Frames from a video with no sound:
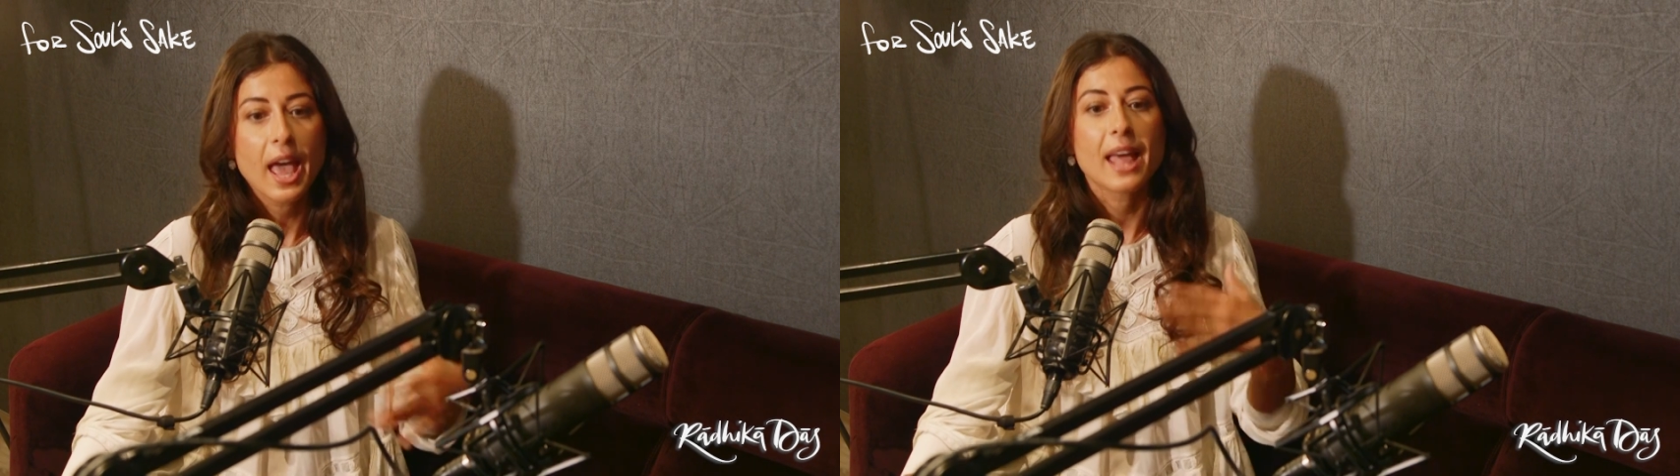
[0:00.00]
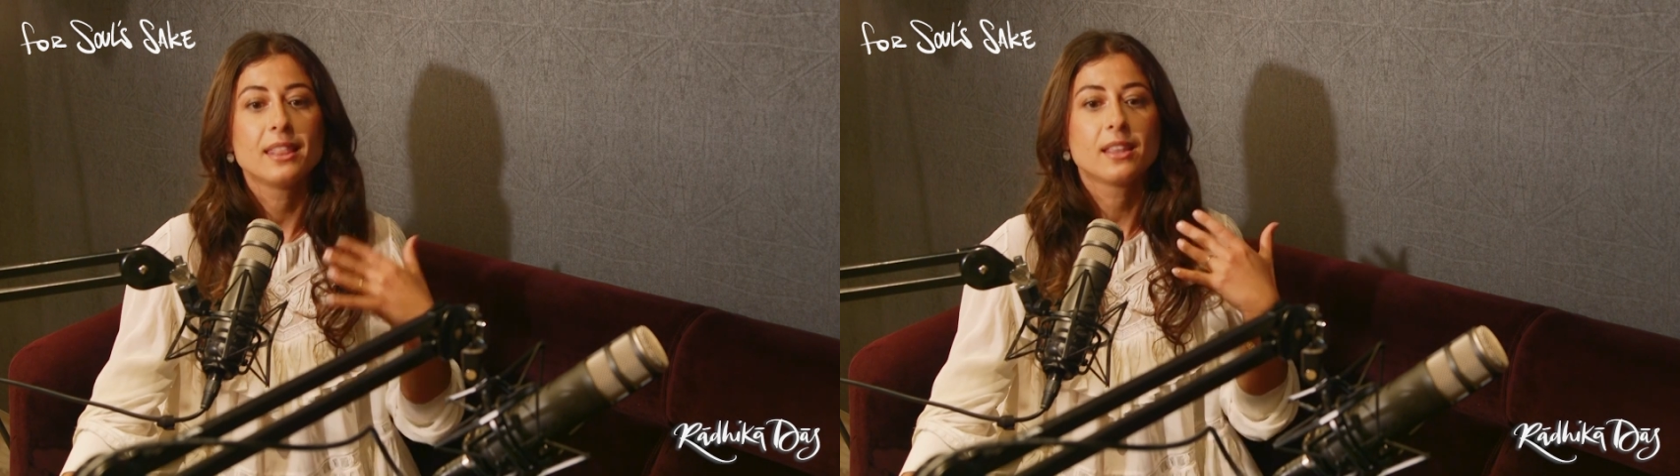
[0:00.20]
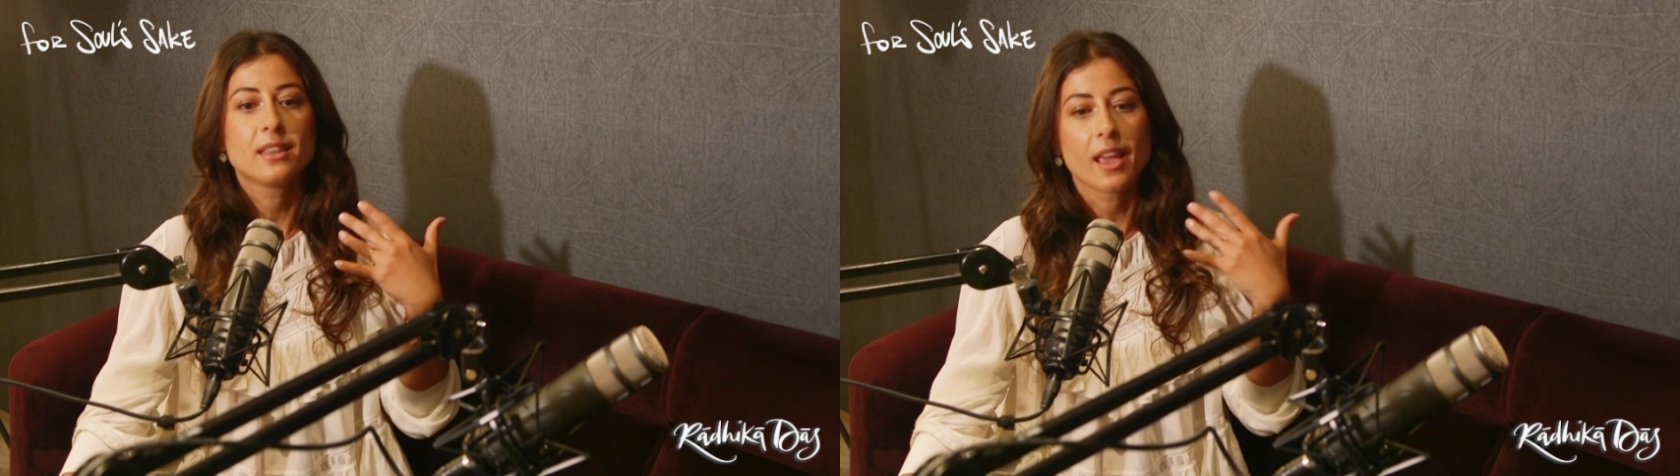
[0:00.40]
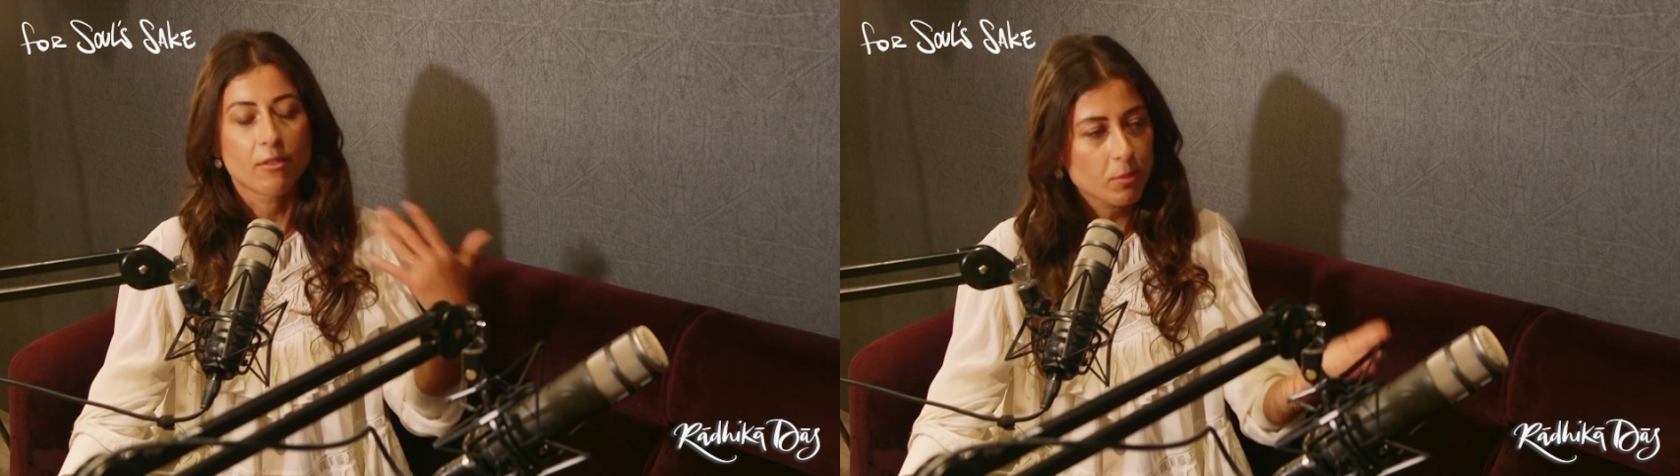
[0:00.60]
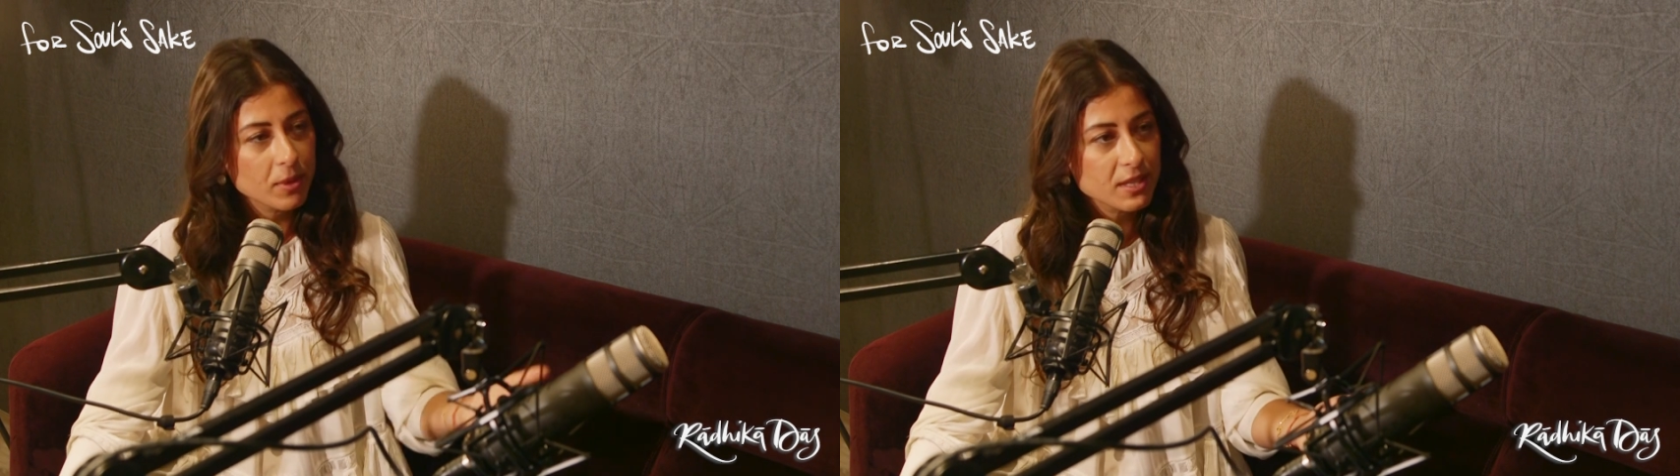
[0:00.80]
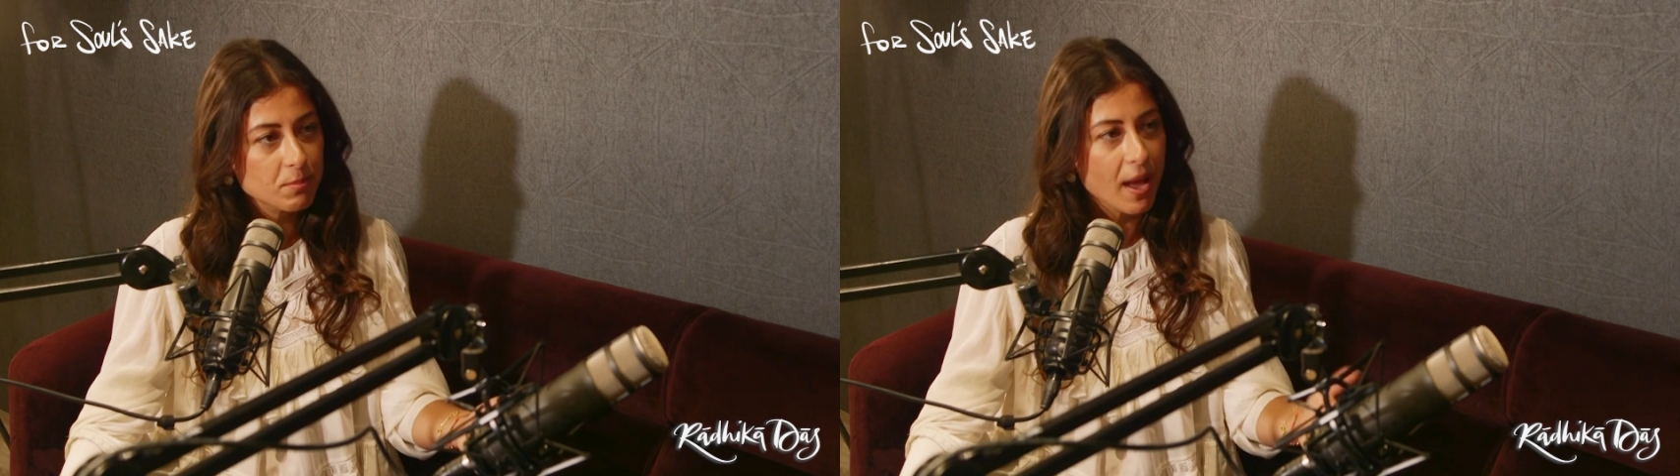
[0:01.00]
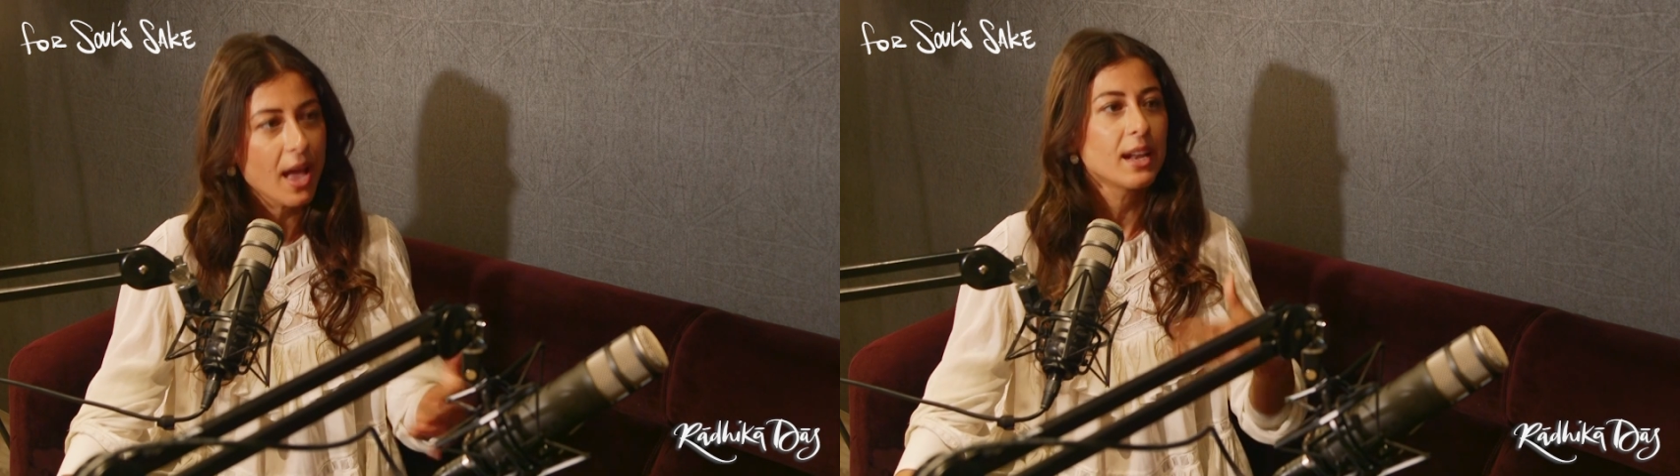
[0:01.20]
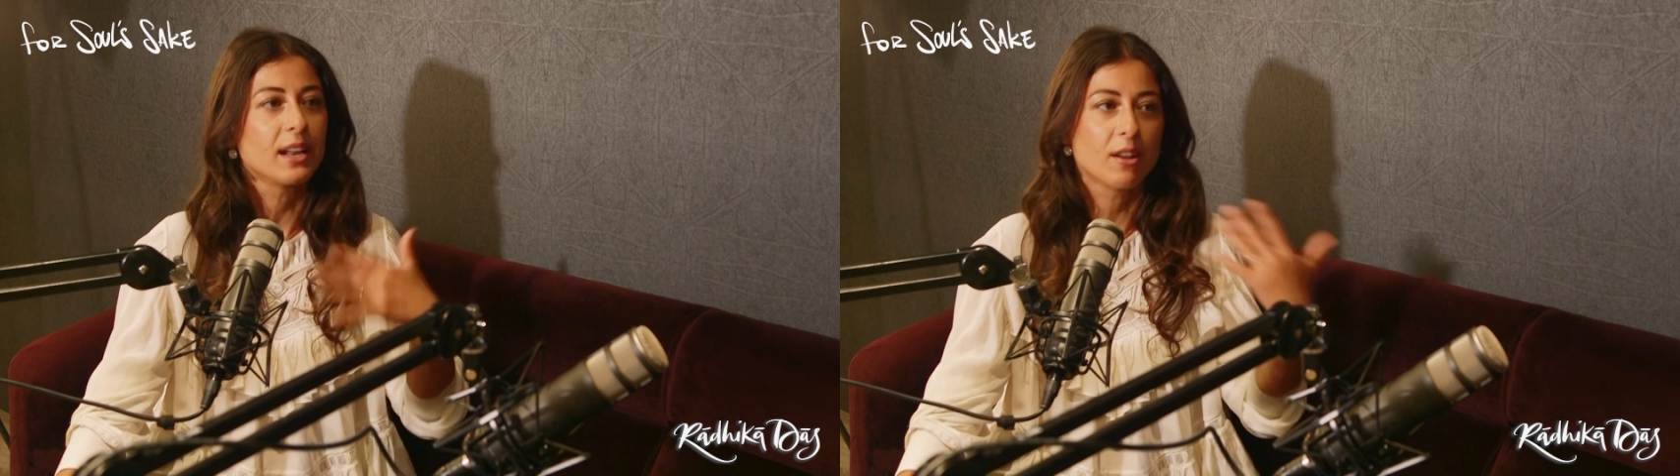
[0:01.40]
and they think everybody's
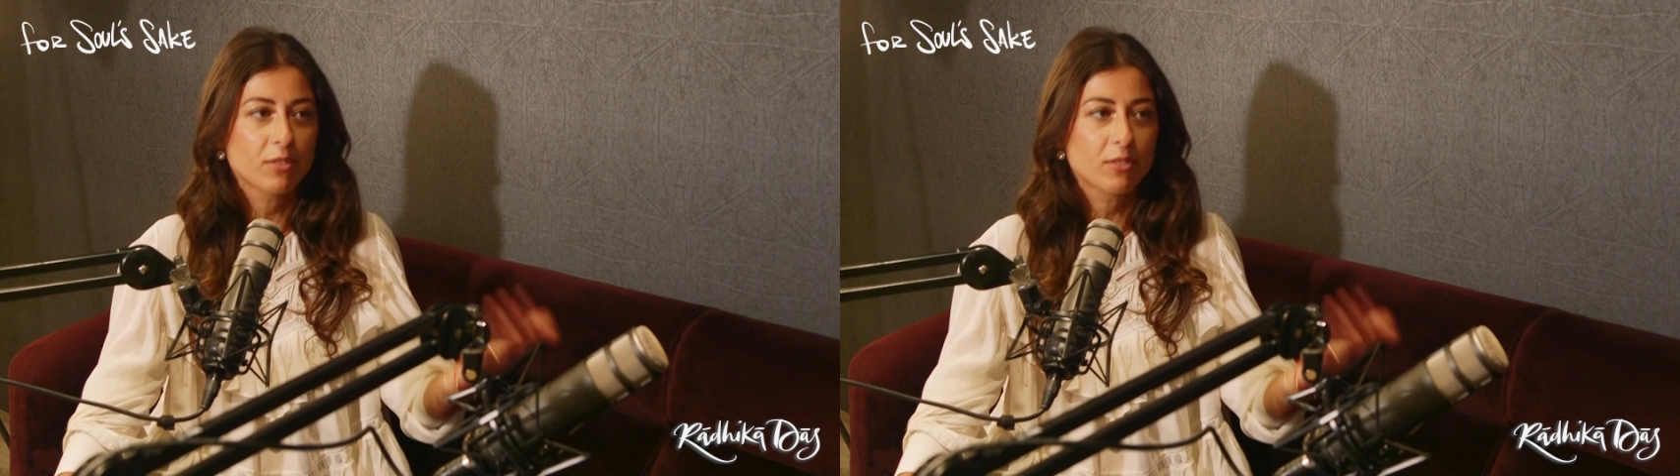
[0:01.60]
bad and